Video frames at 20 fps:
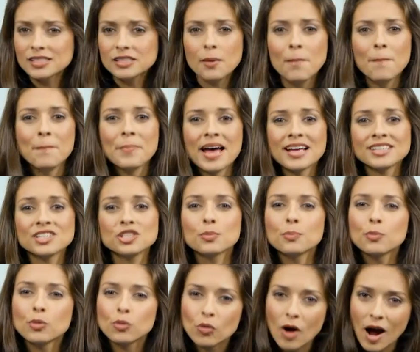the best
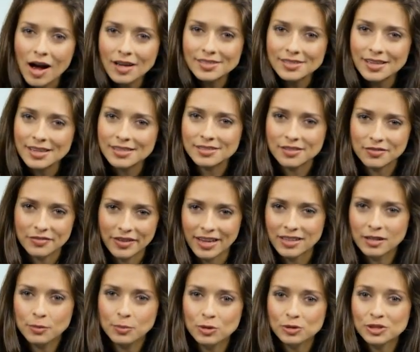process
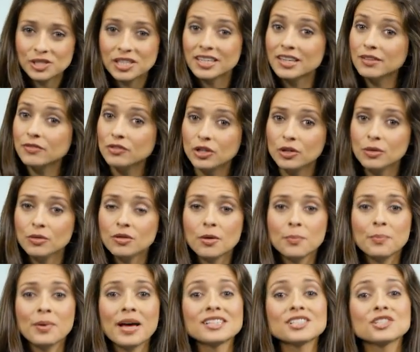available to give you the
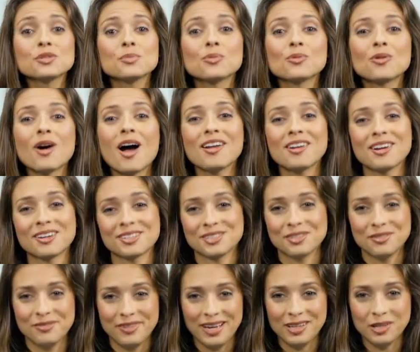best products
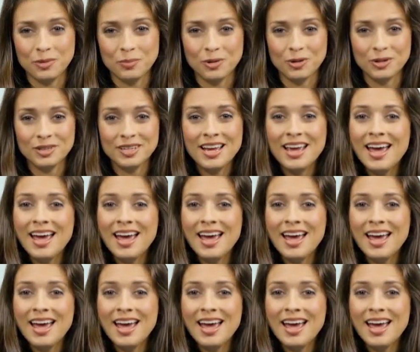available